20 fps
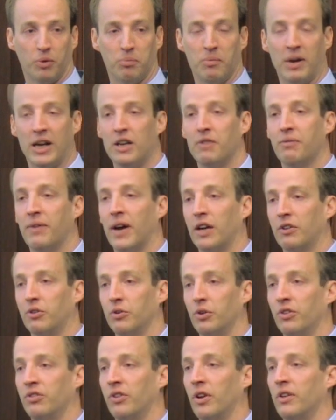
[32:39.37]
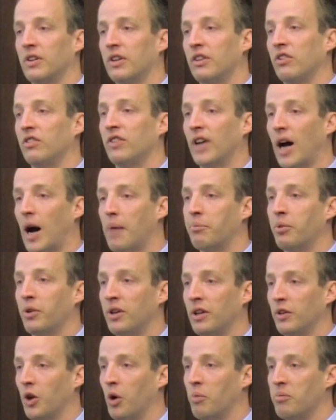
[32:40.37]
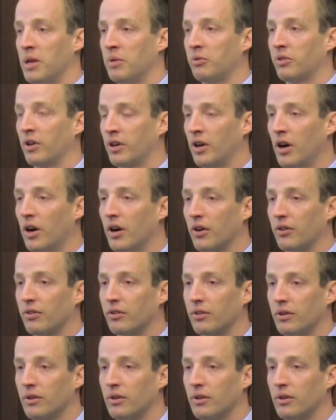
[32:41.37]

Would manufacturers suddenly stop putting low beams on cars?